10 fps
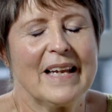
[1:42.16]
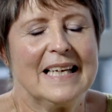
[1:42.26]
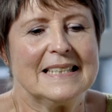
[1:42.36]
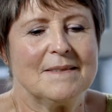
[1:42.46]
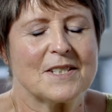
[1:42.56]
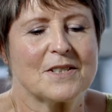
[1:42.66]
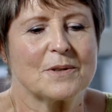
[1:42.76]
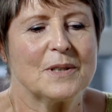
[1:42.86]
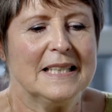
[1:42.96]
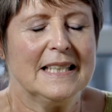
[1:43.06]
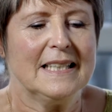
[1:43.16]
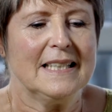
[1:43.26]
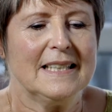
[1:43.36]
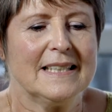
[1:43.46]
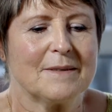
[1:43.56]
And so
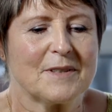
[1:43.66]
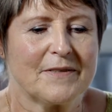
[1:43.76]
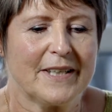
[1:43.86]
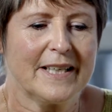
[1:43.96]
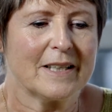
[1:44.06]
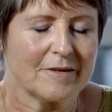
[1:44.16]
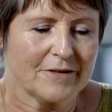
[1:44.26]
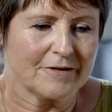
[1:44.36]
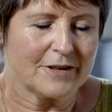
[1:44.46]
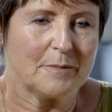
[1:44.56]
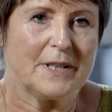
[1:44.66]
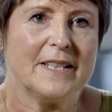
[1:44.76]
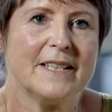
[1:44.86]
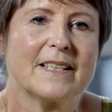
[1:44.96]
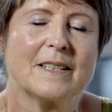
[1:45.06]
it was very helpful for
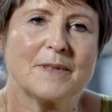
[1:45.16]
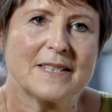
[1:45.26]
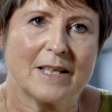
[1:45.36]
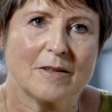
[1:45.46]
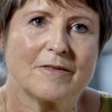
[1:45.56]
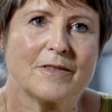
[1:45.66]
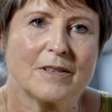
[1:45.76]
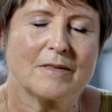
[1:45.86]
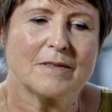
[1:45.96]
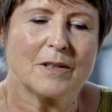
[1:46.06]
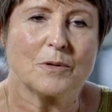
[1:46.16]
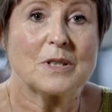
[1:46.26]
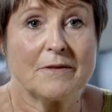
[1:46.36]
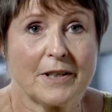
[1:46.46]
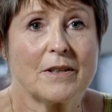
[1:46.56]
me, and it was helpful, although
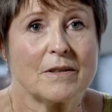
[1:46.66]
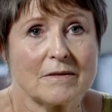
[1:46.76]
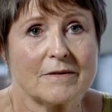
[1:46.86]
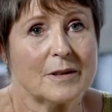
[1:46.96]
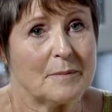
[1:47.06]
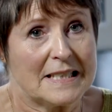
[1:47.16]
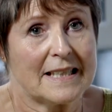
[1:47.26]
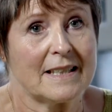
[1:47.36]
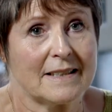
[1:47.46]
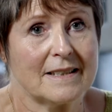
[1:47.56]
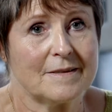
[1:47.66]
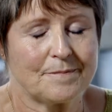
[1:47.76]
difficult, for my dad.